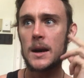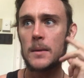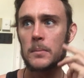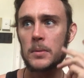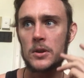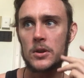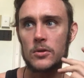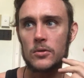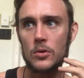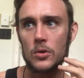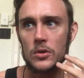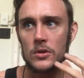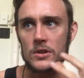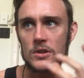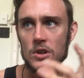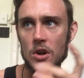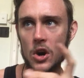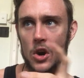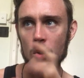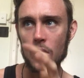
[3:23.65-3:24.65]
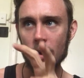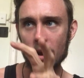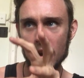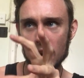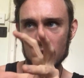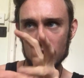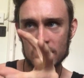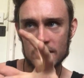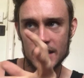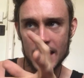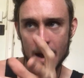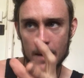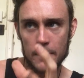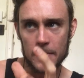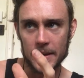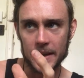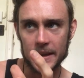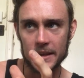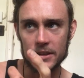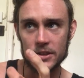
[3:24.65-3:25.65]
but you're also
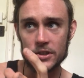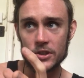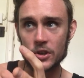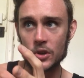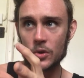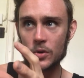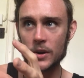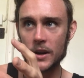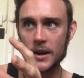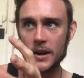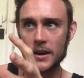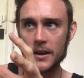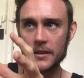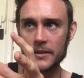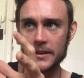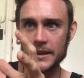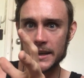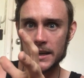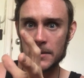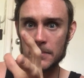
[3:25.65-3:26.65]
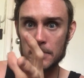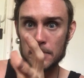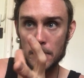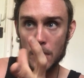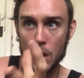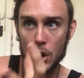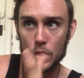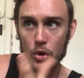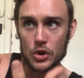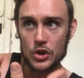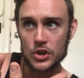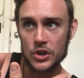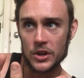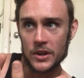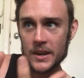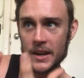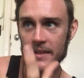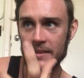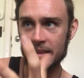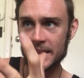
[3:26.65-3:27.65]
tapping into the
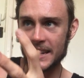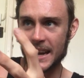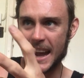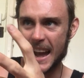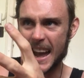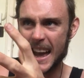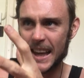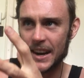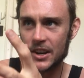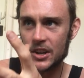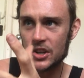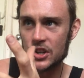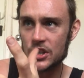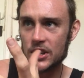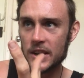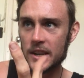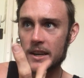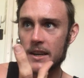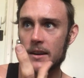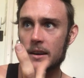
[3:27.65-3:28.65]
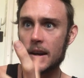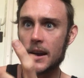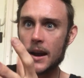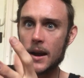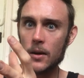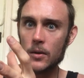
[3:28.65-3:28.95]
emotion and the energy,